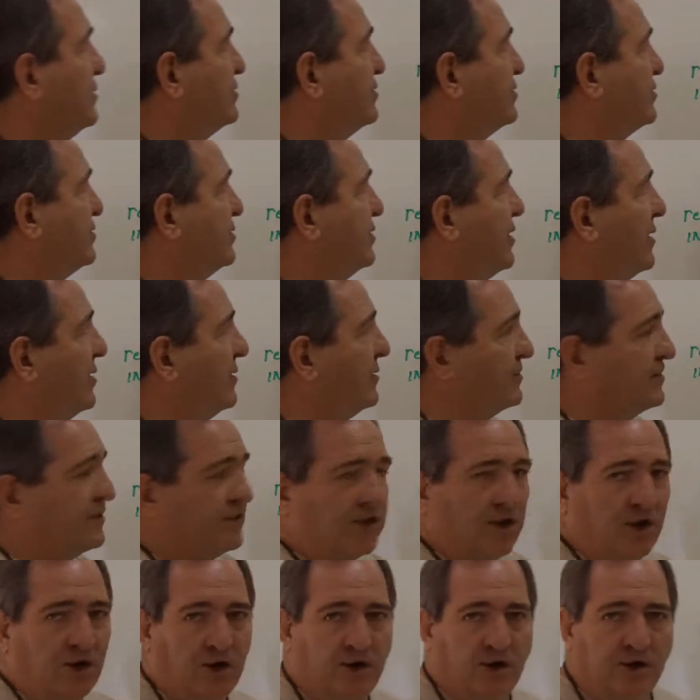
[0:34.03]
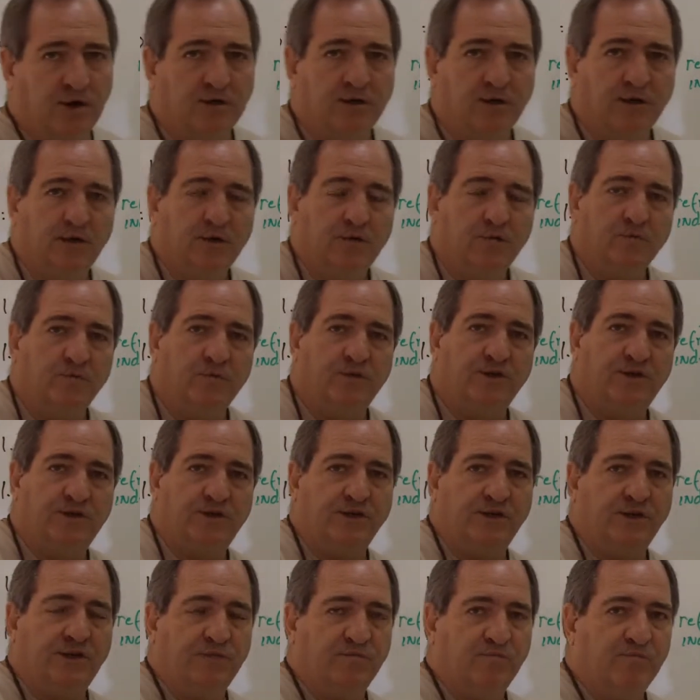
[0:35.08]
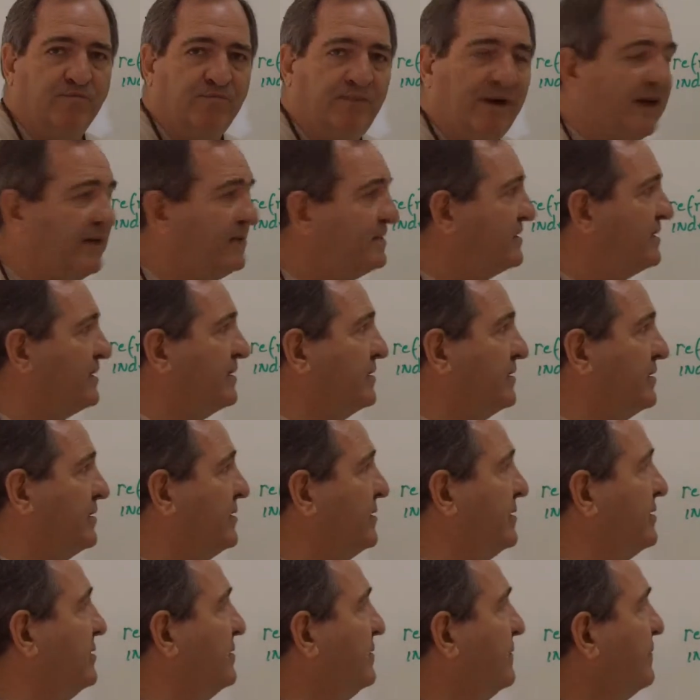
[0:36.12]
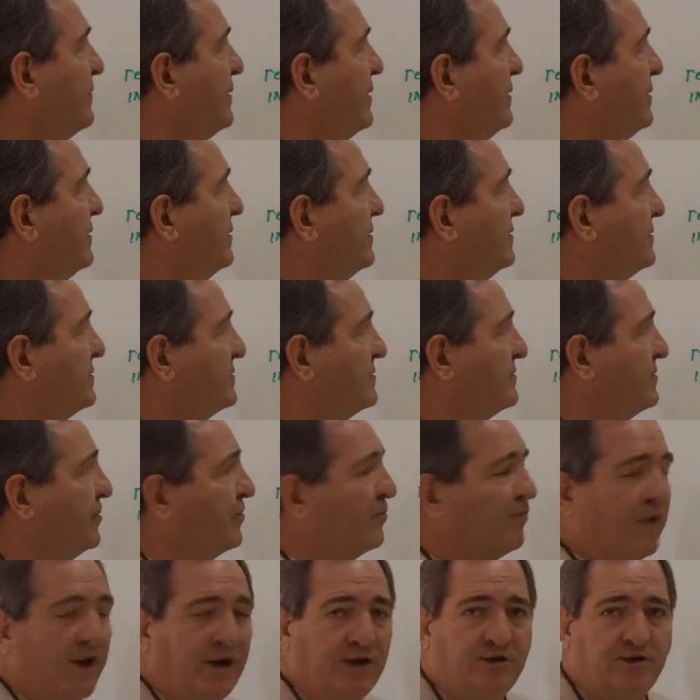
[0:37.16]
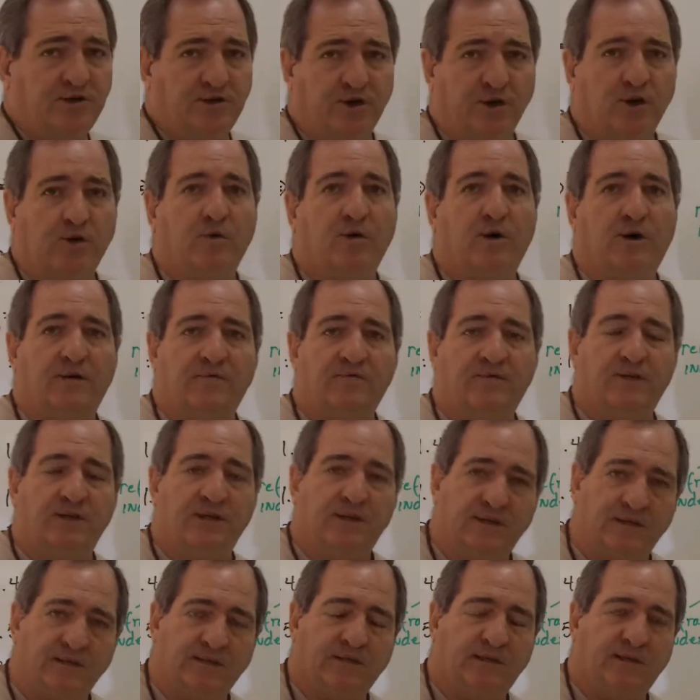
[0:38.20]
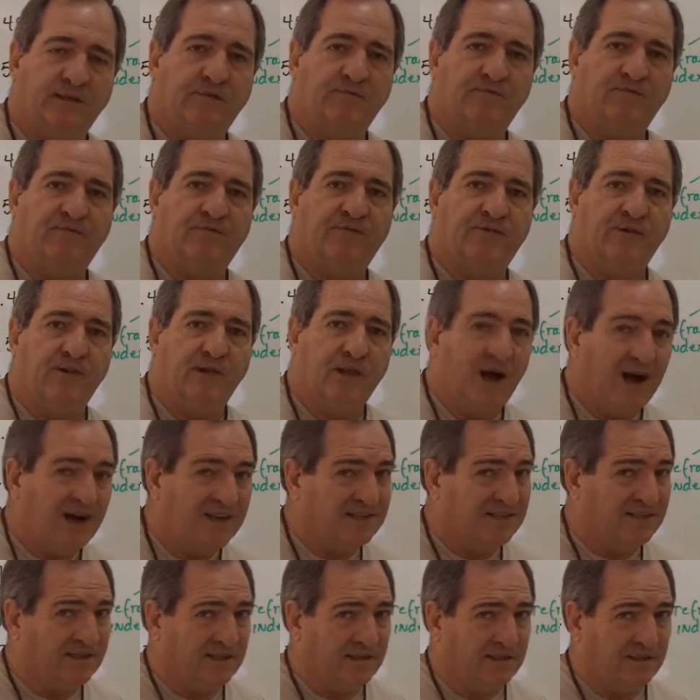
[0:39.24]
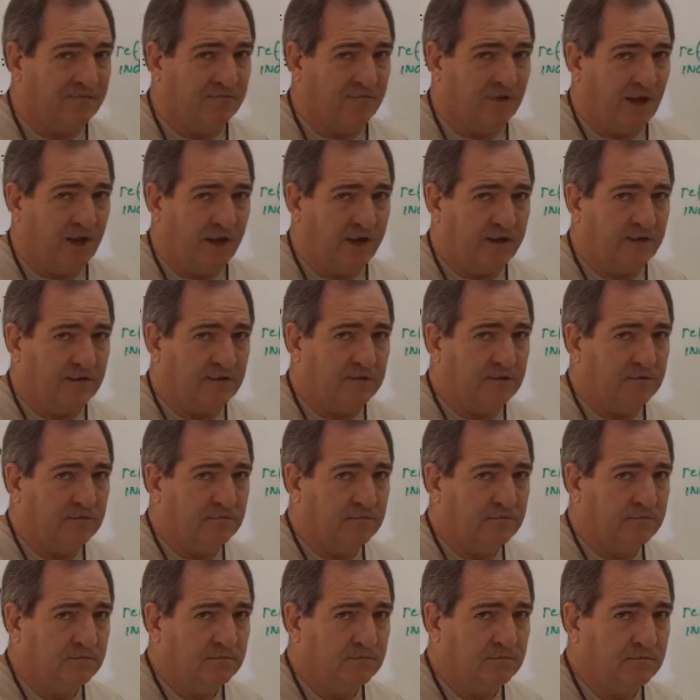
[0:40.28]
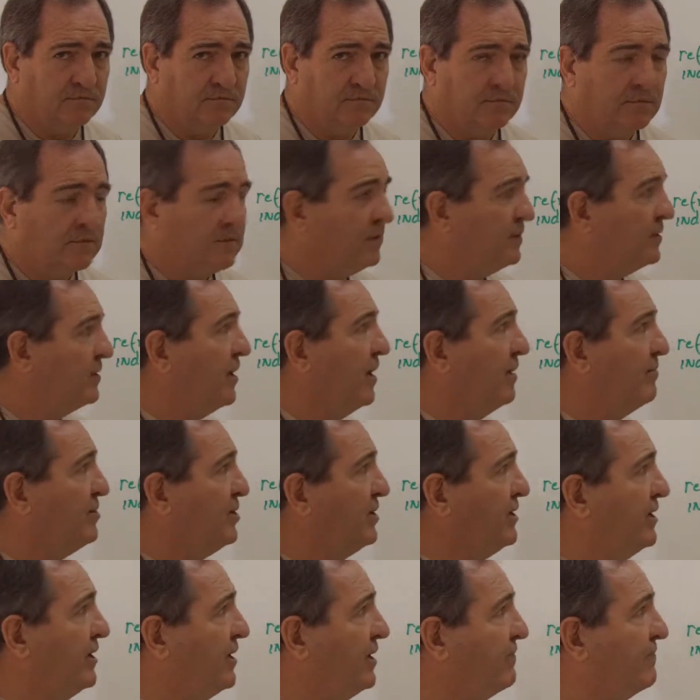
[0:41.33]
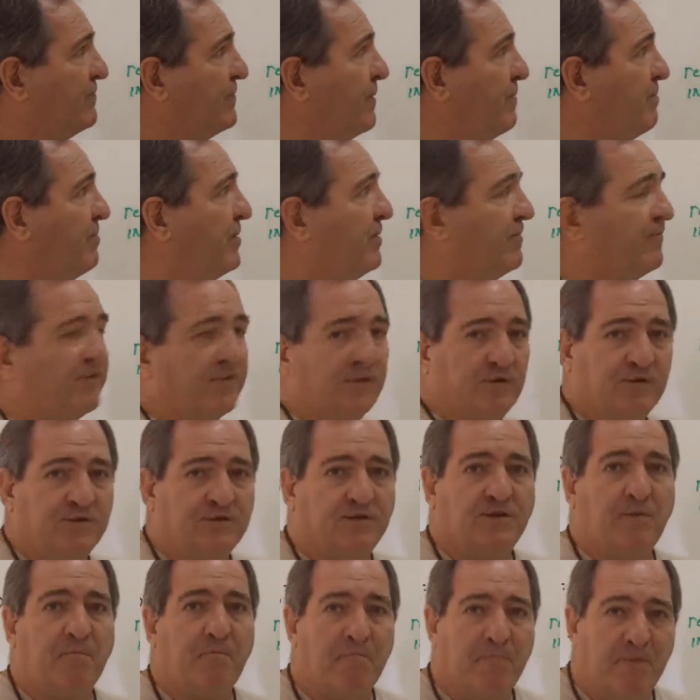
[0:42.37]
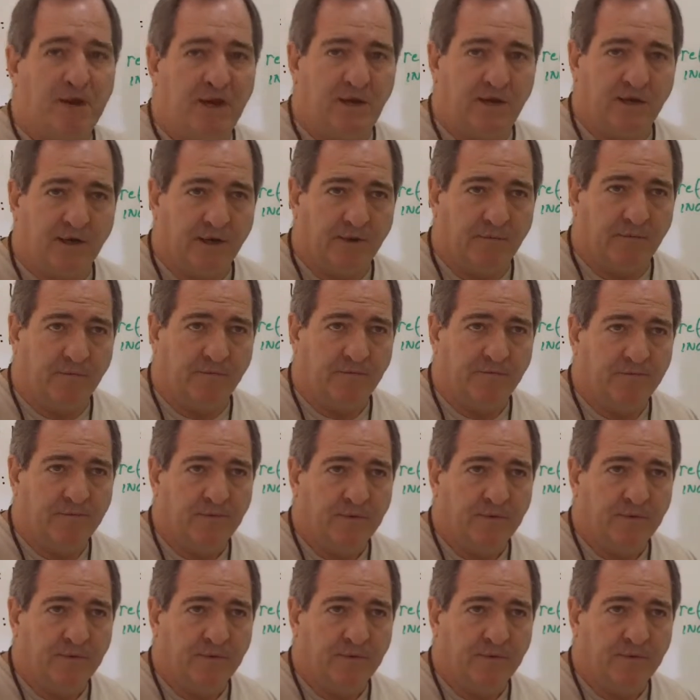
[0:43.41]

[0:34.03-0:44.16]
Snell's law, which basically is the ratio of the incident velocity of light coming in from the first medium,